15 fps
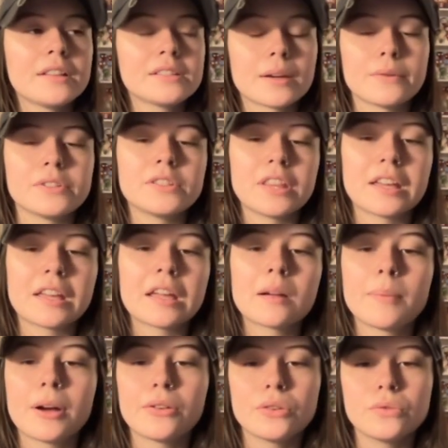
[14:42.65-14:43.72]
I was thinking
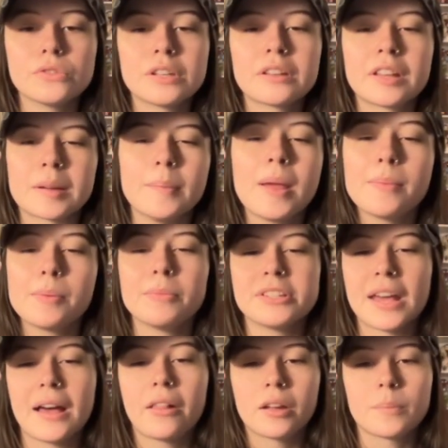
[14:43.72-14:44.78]
about using, like maybe
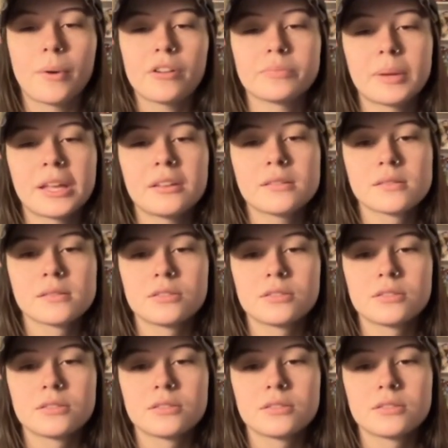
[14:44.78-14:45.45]
metallic puff paint,